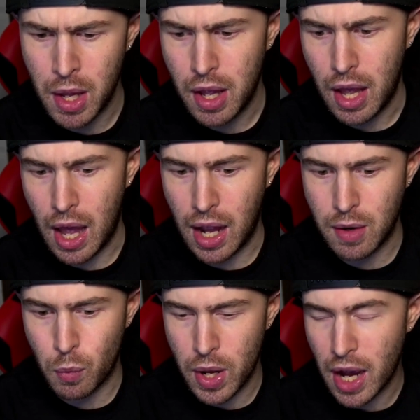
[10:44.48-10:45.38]
And
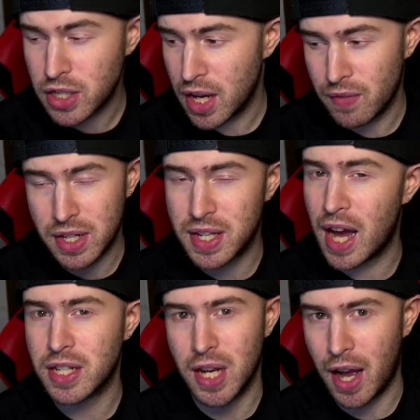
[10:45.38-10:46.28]
we actually have an
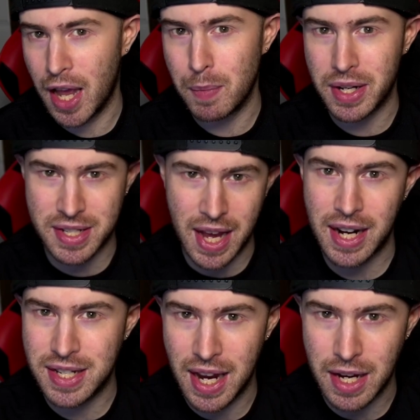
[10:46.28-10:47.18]
exact time and exact
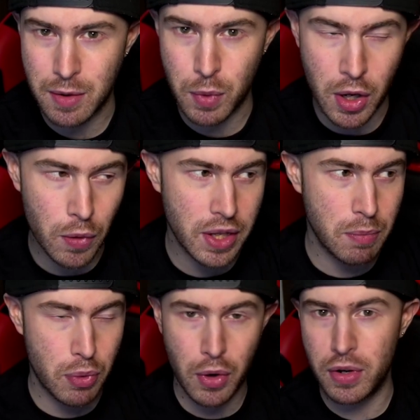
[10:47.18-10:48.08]
date. We know that the
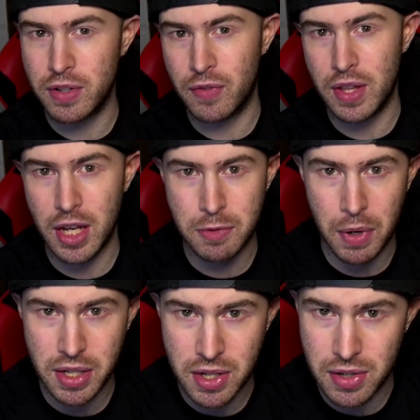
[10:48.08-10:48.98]
pre-orders for the
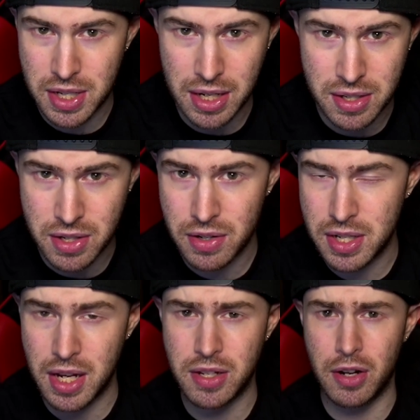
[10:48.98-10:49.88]
Xbox Series X and Series
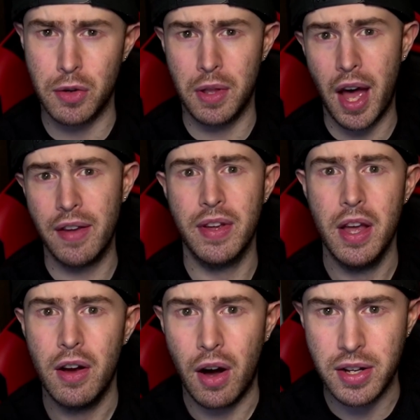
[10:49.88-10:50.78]
S are going to go live
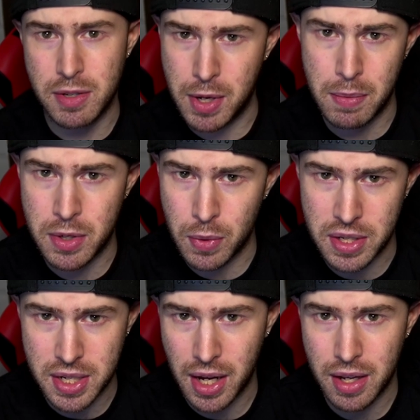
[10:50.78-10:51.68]
on September
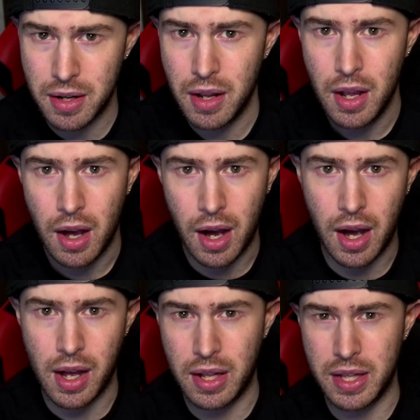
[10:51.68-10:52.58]
22nd
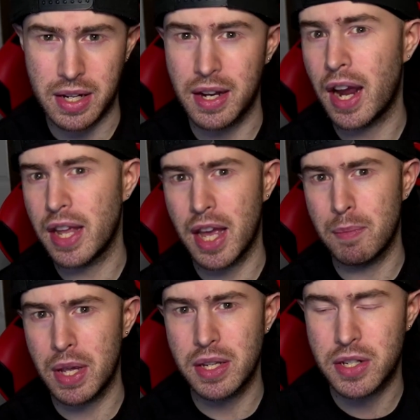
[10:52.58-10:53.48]
at like 9
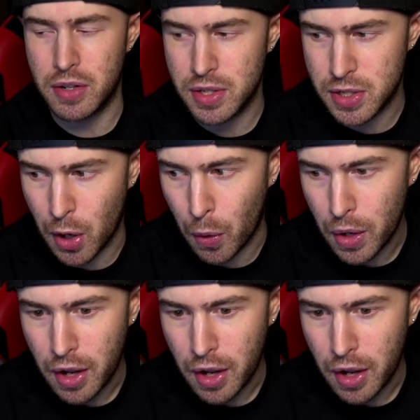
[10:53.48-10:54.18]
a.m. Eastern. So,